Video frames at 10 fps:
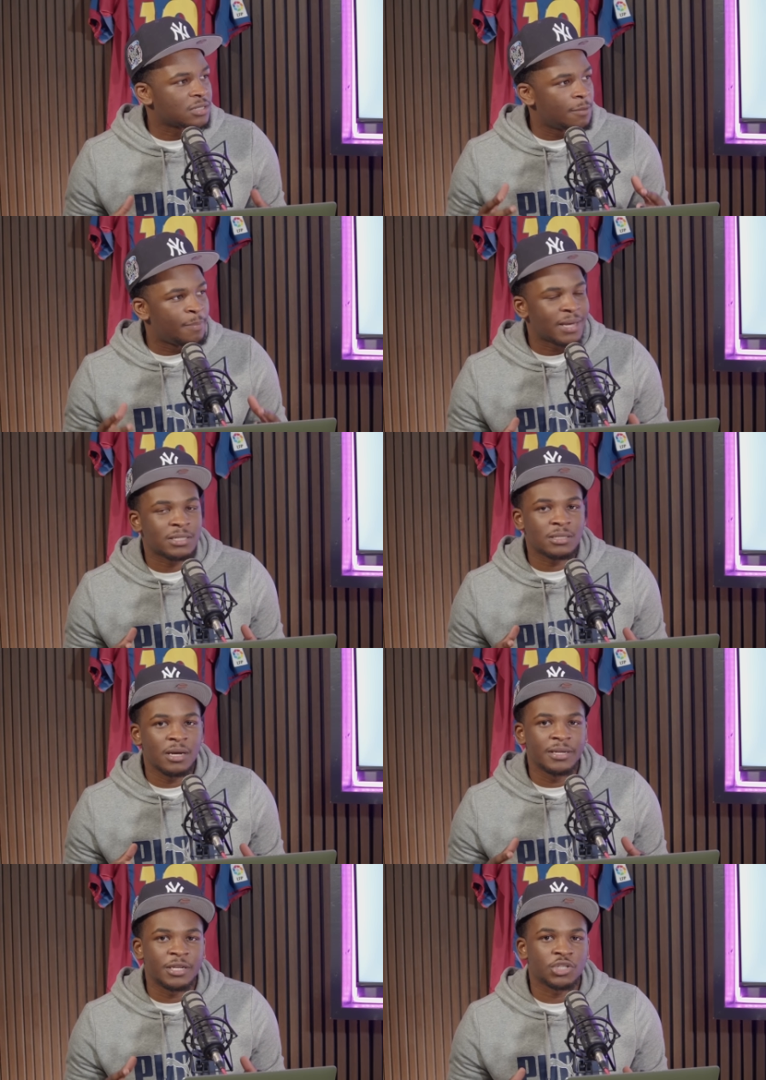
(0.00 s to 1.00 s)
the best
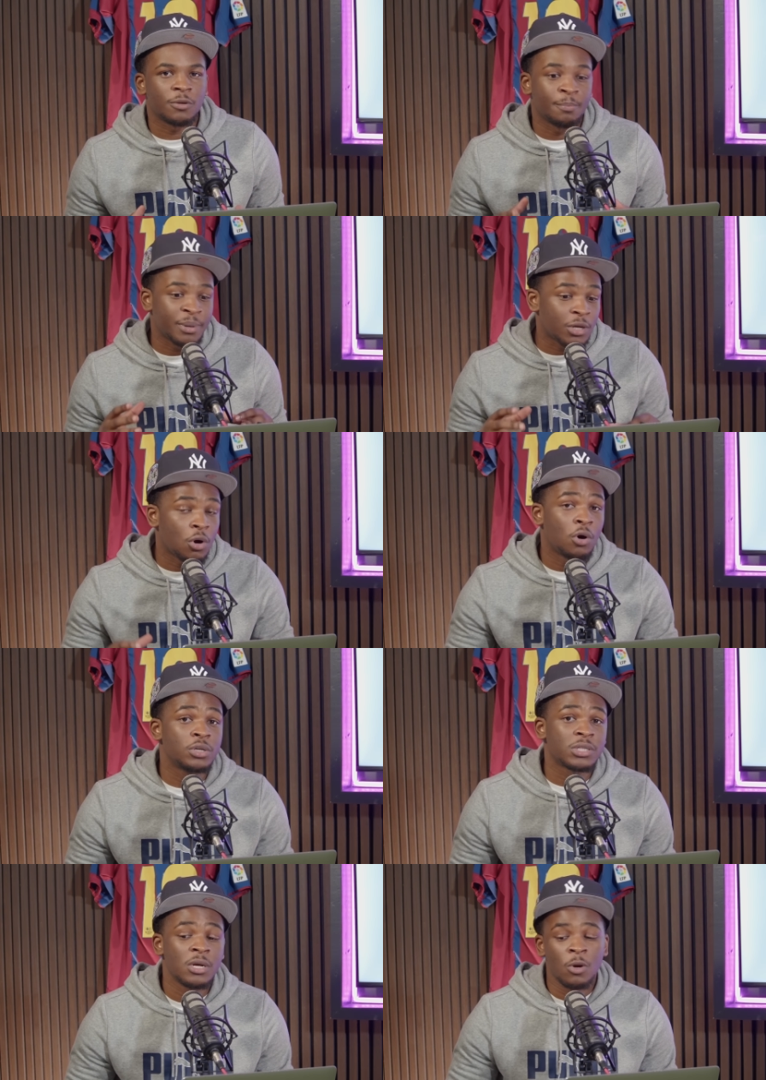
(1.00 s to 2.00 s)
edition
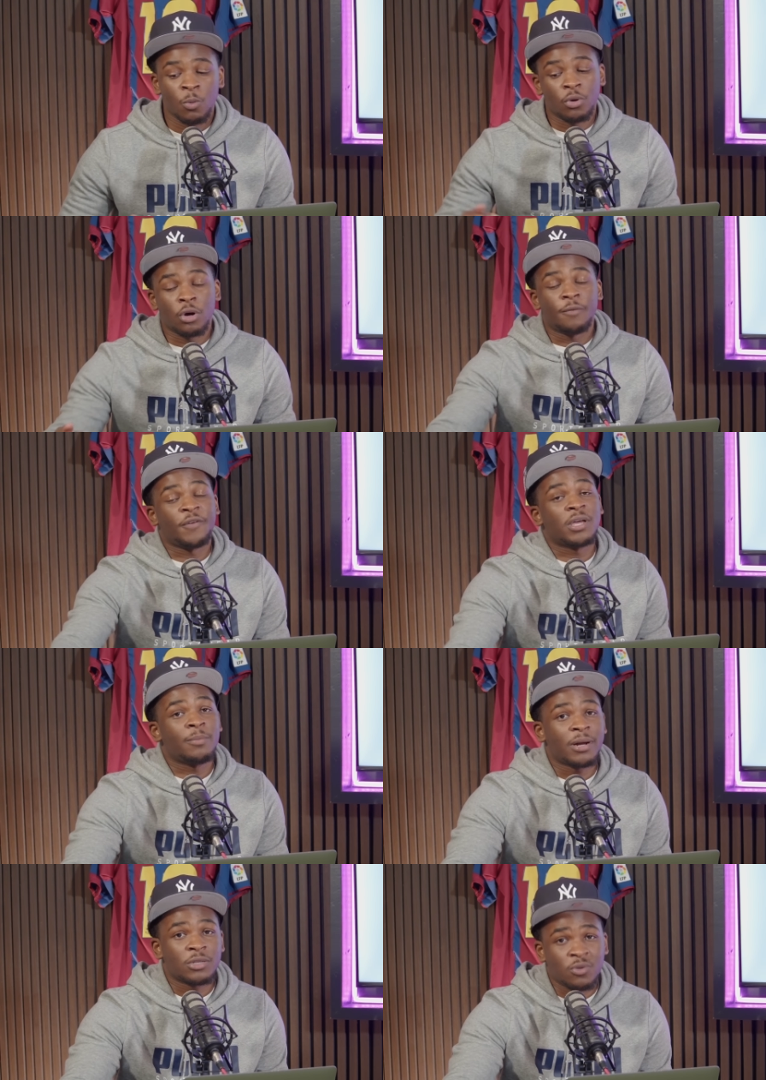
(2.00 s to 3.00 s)
because we were going thinking
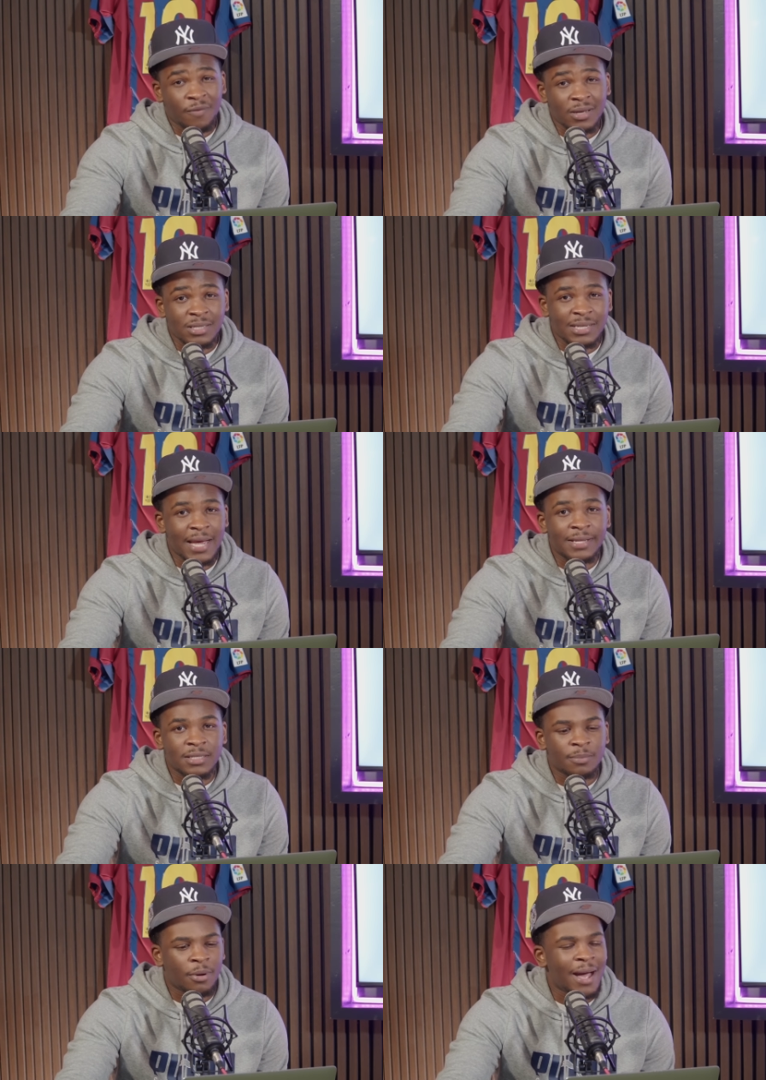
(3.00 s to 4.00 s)
about the 2010s, but mm.